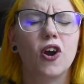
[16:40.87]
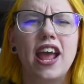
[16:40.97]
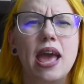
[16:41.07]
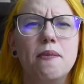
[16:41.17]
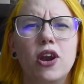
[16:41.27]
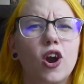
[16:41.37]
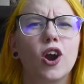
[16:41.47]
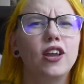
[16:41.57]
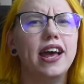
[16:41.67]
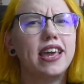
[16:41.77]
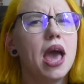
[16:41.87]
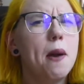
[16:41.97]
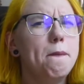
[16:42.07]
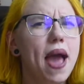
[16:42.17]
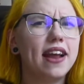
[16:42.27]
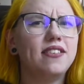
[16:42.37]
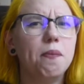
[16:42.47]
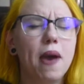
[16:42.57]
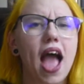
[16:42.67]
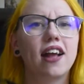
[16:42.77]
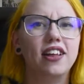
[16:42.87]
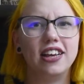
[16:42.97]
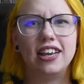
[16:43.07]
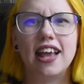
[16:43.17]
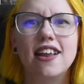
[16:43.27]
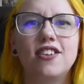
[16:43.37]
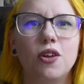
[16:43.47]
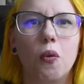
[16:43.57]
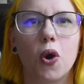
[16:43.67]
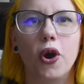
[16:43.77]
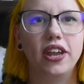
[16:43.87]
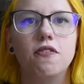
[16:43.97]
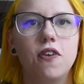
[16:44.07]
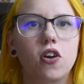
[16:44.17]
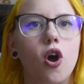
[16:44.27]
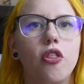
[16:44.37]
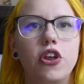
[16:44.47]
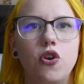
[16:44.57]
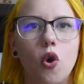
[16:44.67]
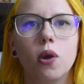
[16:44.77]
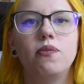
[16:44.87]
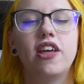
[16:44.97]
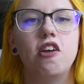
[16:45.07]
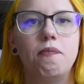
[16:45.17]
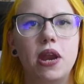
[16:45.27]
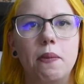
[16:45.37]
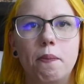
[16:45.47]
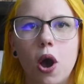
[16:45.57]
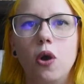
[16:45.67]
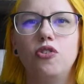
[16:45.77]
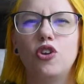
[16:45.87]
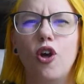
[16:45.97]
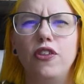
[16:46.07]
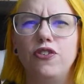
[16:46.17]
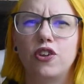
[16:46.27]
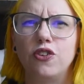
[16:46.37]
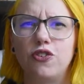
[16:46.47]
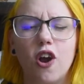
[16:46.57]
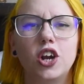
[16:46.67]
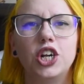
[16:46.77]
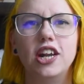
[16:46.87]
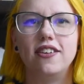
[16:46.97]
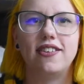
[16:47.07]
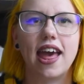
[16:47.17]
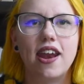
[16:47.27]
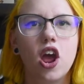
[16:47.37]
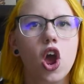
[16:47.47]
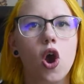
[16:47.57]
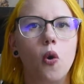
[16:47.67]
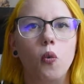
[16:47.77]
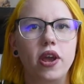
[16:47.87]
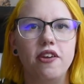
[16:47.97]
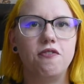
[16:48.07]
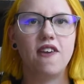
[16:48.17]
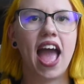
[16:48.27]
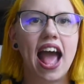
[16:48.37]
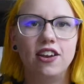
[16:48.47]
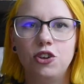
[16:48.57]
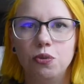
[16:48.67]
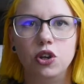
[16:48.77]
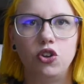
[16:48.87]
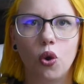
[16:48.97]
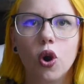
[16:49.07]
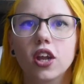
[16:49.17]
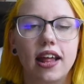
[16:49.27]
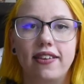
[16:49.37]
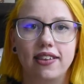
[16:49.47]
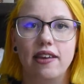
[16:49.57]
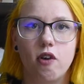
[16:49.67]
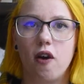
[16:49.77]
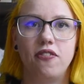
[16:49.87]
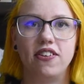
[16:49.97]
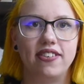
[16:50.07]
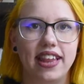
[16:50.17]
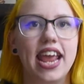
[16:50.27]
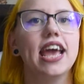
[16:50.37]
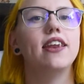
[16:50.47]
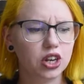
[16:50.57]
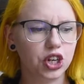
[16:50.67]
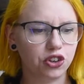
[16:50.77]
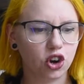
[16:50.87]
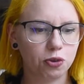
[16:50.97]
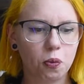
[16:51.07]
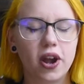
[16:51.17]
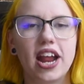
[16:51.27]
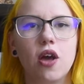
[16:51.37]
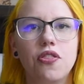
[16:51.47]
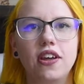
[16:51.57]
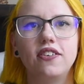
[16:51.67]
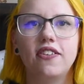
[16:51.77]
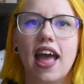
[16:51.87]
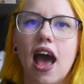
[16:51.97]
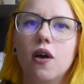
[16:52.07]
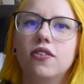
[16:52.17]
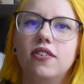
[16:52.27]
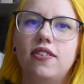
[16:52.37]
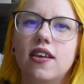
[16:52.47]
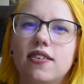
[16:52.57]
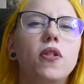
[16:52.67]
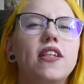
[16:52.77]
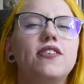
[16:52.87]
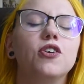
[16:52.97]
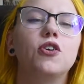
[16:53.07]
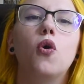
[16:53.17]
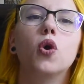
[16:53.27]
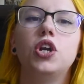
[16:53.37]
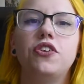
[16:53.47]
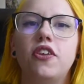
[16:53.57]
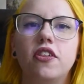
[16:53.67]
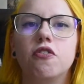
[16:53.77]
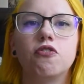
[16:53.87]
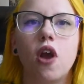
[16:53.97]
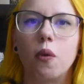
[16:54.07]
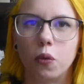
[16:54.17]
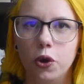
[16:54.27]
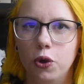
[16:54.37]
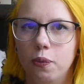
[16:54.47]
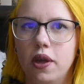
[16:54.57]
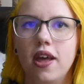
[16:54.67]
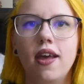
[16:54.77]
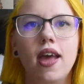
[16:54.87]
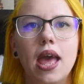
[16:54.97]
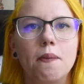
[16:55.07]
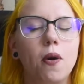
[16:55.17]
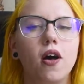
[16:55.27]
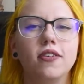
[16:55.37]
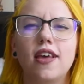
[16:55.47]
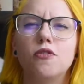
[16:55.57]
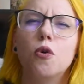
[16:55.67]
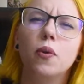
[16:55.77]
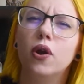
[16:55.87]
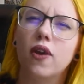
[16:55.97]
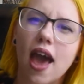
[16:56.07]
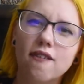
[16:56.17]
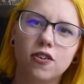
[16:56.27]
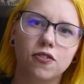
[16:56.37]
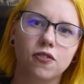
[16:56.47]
him and her like back to back, like against the world, and fuck all the norms that have been imposed and all these constructions that we've had to endure. Let's live off this land. She starts pointing out things in the house and says, wouldn't this look gorgeous in the front room? And Paul says, well, we don't have